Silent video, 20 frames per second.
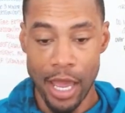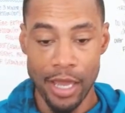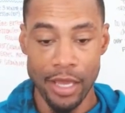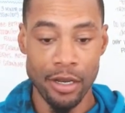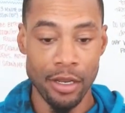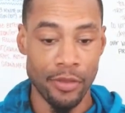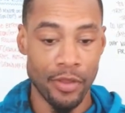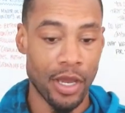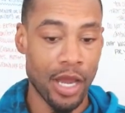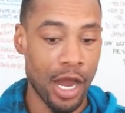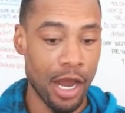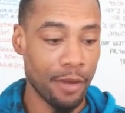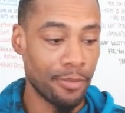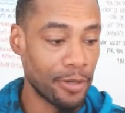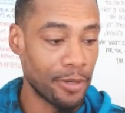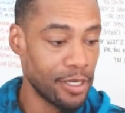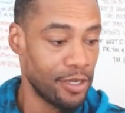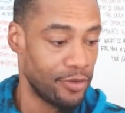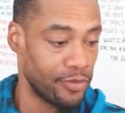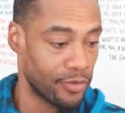I get another car,
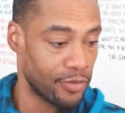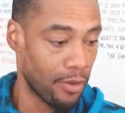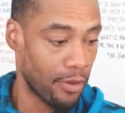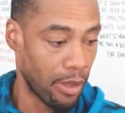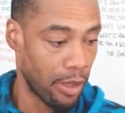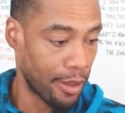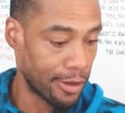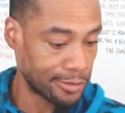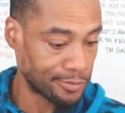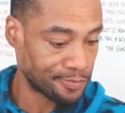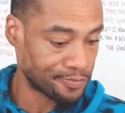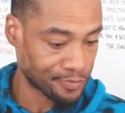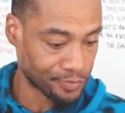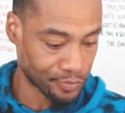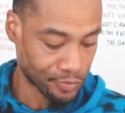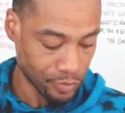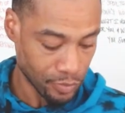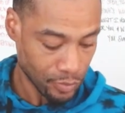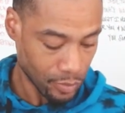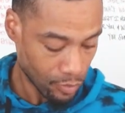please?
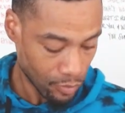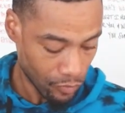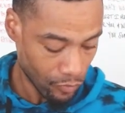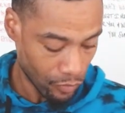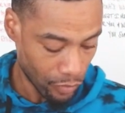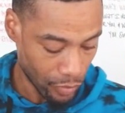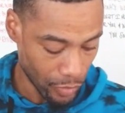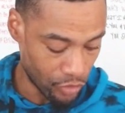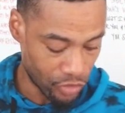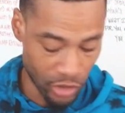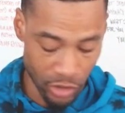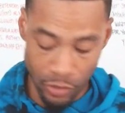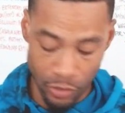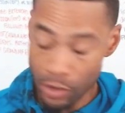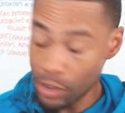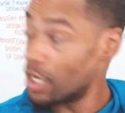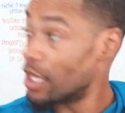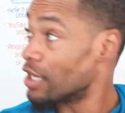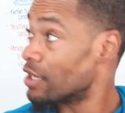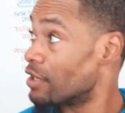general
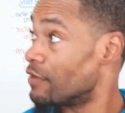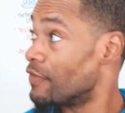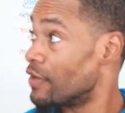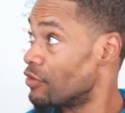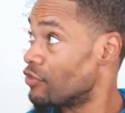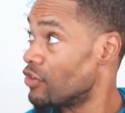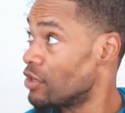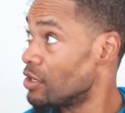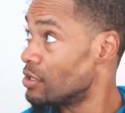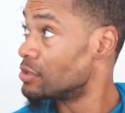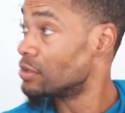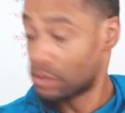collective memory.